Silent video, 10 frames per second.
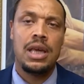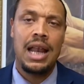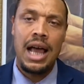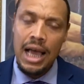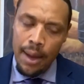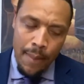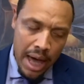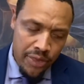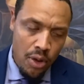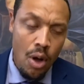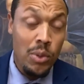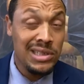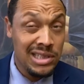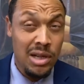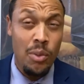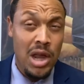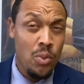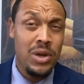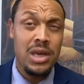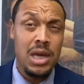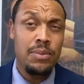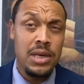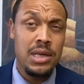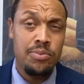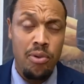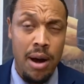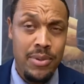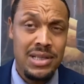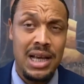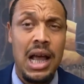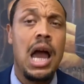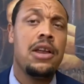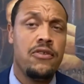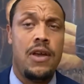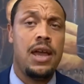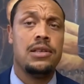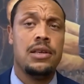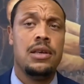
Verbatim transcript: And I, my thought was, look, why don't we keep these properties in contract